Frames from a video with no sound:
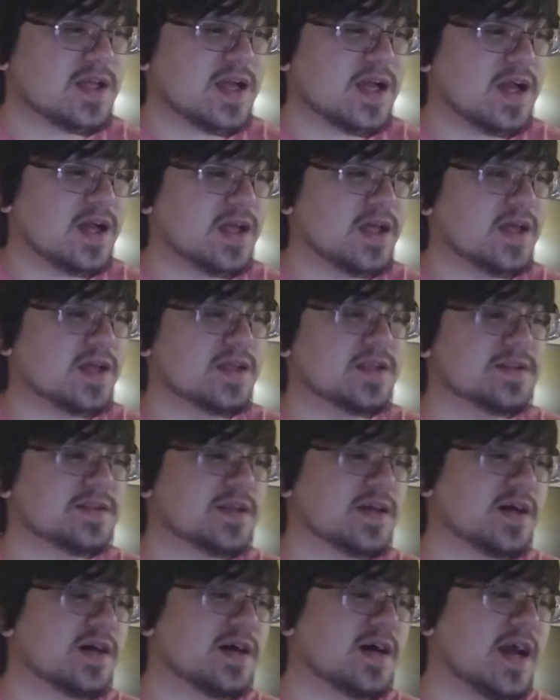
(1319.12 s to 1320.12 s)
And
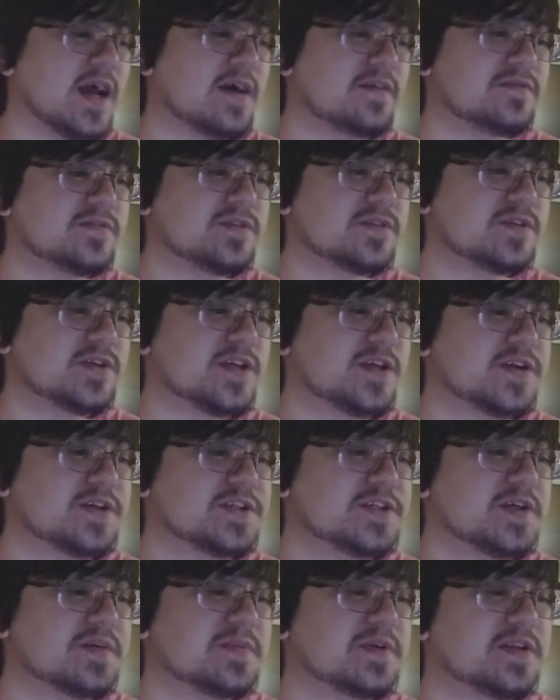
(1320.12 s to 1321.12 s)
after
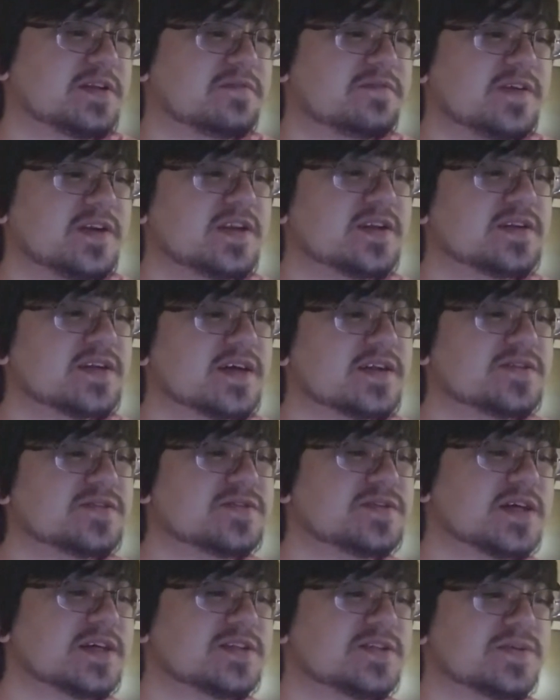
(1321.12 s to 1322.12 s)
Kirishima defeated
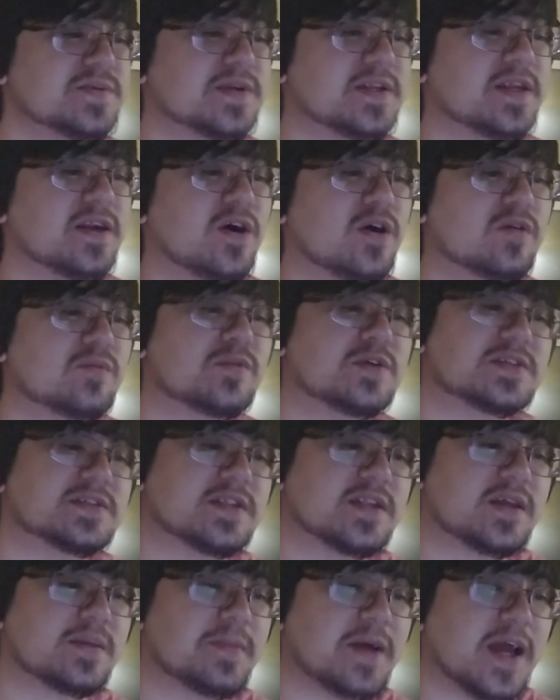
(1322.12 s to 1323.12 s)
Tetsu in an arm
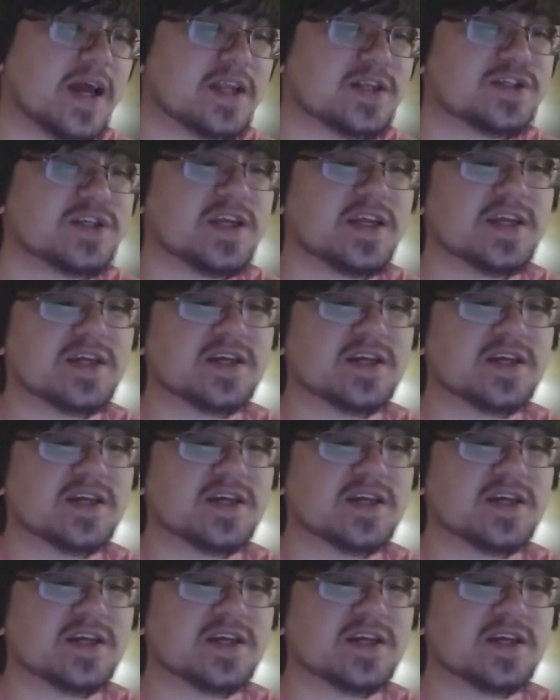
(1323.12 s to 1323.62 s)
wrestling match, he